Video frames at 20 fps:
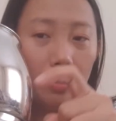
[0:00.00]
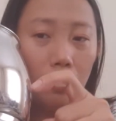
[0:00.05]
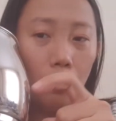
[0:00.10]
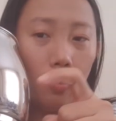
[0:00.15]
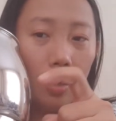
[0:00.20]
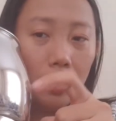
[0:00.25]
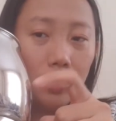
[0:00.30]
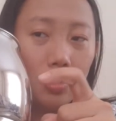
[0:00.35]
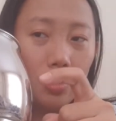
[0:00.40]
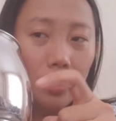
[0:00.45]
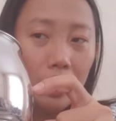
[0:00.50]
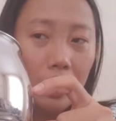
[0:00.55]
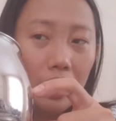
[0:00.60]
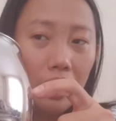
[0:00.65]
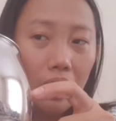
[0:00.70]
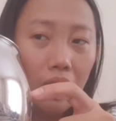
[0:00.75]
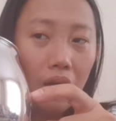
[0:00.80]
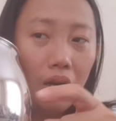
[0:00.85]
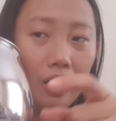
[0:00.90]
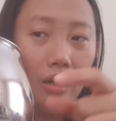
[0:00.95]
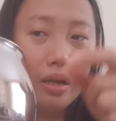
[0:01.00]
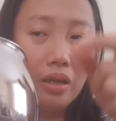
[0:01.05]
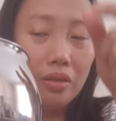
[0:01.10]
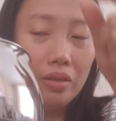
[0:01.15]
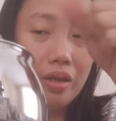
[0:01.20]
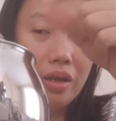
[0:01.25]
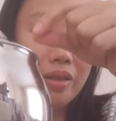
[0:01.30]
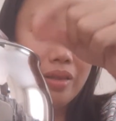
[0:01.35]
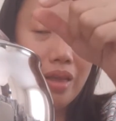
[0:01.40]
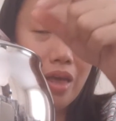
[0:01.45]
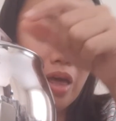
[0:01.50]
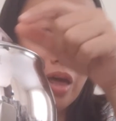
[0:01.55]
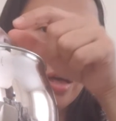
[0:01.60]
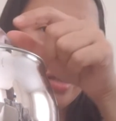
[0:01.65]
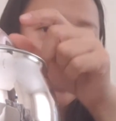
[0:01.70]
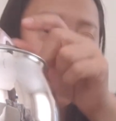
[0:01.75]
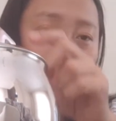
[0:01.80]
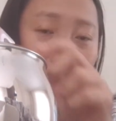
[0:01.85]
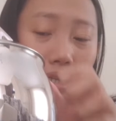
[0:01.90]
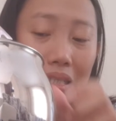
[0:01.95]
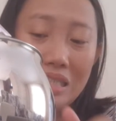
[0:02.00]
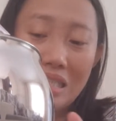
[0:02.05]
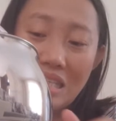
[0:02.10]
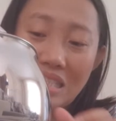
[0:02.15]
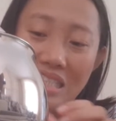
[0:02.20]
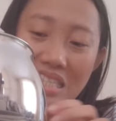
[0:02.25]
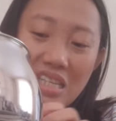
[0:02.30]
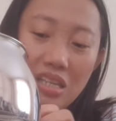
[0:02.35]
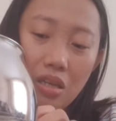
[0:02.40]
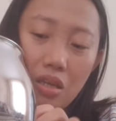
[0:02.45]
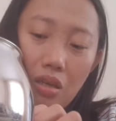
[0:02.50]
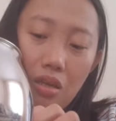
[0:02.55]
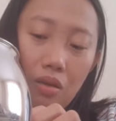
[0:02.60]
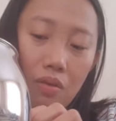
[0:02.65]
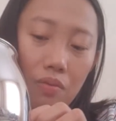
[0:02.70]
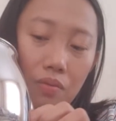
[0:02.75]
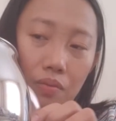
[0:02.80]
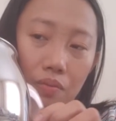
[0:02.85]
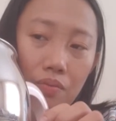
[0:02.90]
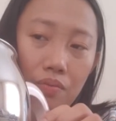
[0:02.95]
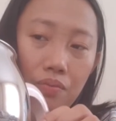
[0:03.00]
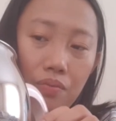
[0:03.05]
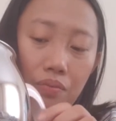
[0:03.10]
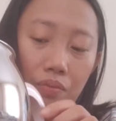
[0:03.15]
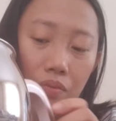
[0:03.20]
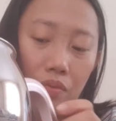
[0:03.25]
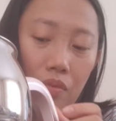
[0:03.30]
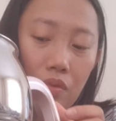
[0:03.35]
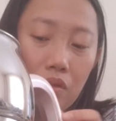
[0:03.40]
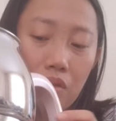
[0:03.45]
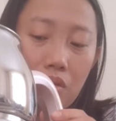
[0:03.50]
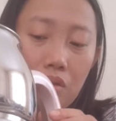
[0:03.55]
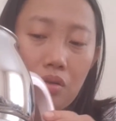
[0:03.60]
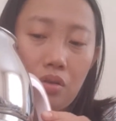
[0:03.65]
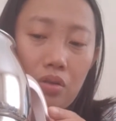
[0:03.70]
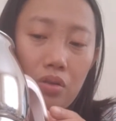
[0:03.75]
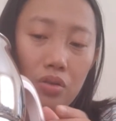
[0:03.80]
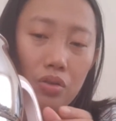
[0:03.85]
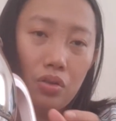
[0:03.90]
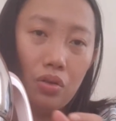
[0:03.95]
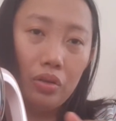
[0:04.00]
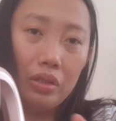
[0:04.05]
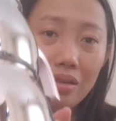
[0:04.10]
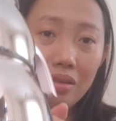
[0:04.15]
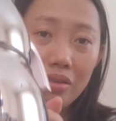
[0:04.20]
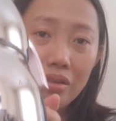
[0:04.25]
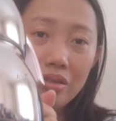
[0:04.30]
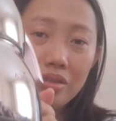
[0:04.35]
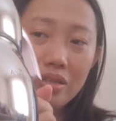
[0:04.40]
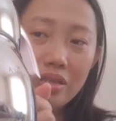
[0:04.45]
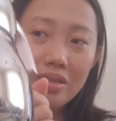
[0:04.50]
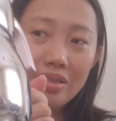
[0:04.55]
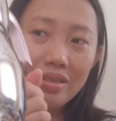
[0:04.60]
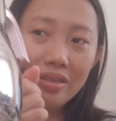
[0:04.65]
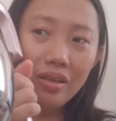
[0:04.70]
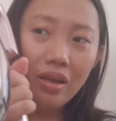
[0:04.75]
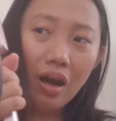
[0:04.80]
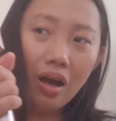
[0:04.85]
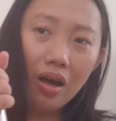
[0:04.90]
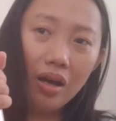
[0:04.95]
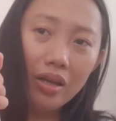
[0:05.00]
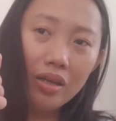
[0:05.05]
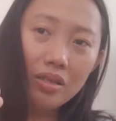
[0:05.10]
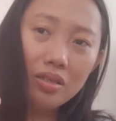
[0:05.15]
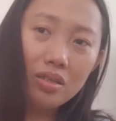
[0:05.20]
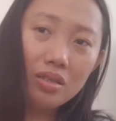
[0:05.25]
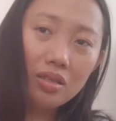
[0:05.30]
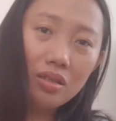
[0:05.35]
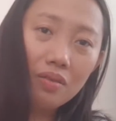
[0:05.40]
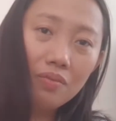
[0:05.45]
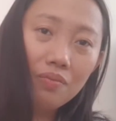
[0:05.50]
water here, and then add the tea. So this is it, guys.